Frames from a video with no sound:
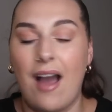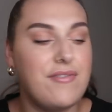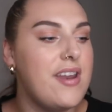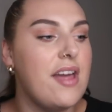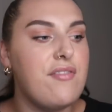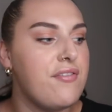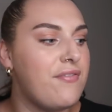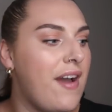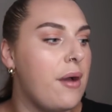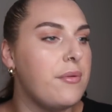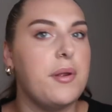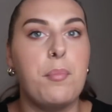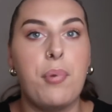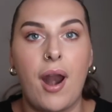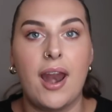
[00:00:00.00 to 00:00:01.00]
I've never
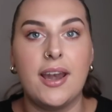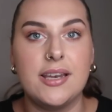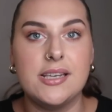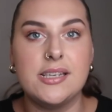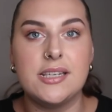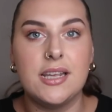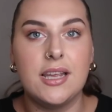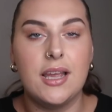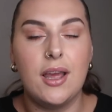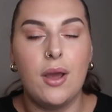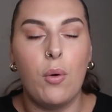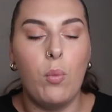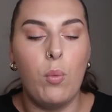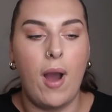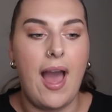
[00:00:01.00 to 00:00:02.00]
found a brand
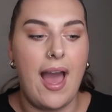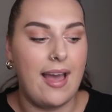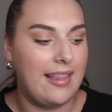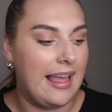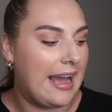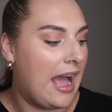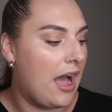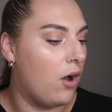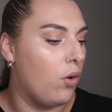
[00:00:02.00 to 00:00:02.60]
where like